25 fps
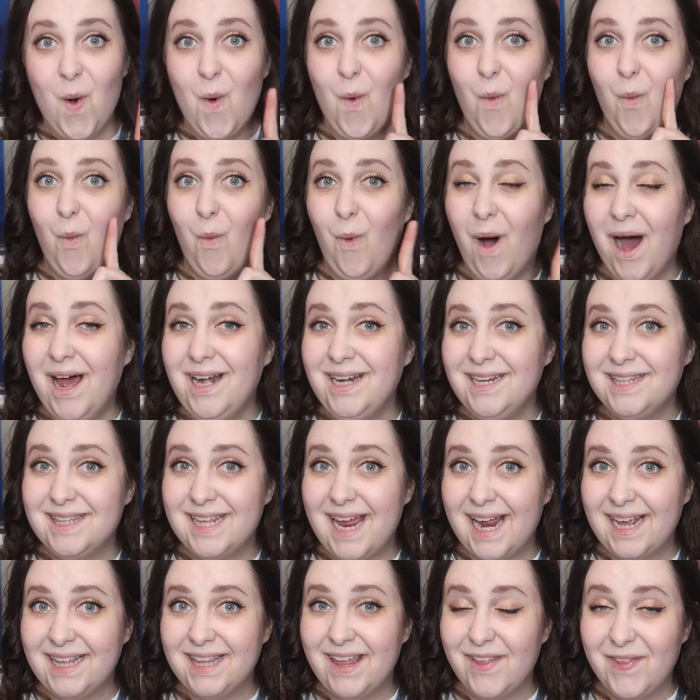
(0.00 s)
One
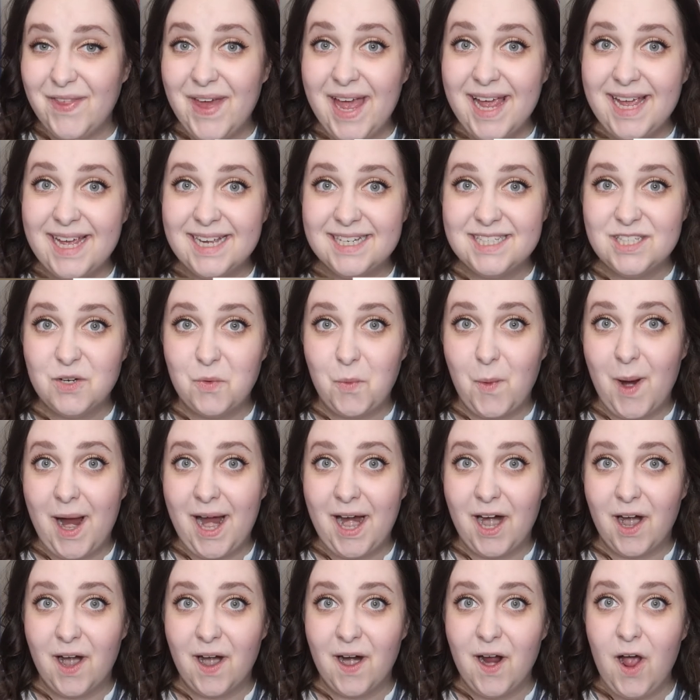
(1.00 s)
thing that they get to
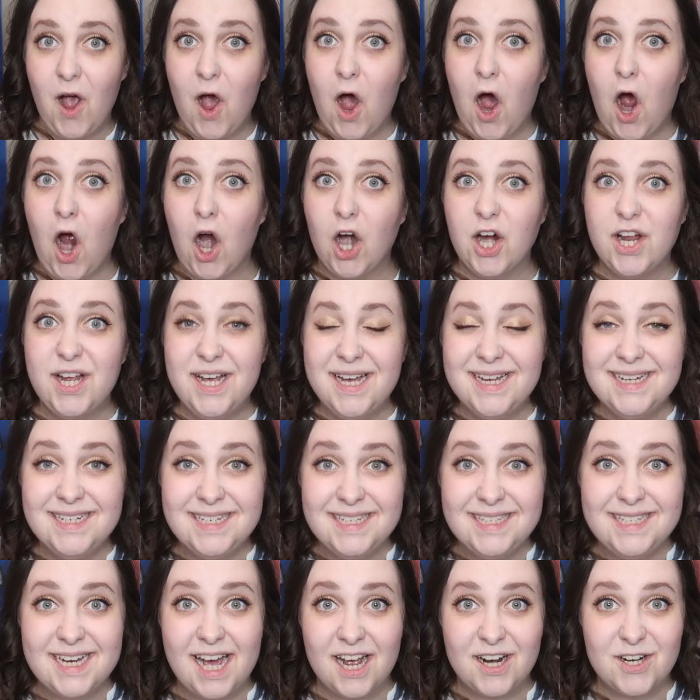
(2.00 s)
wear are
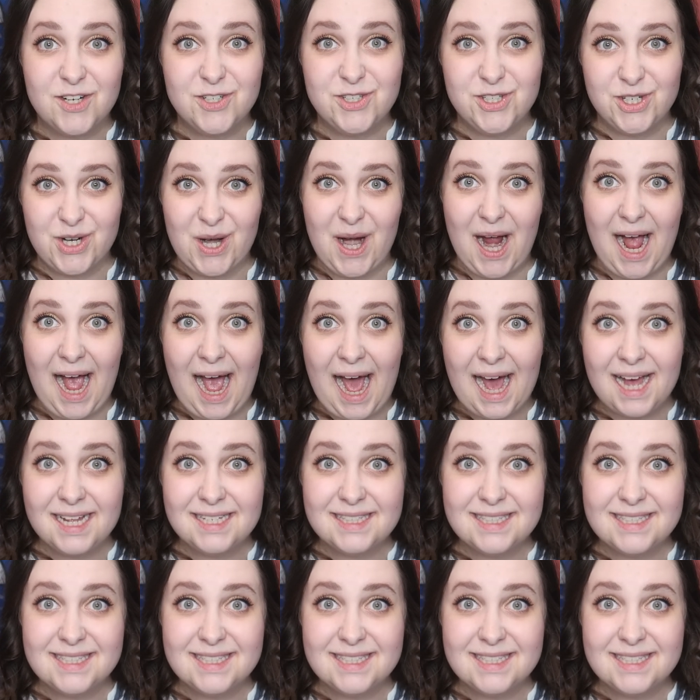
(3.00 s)
conductor hats.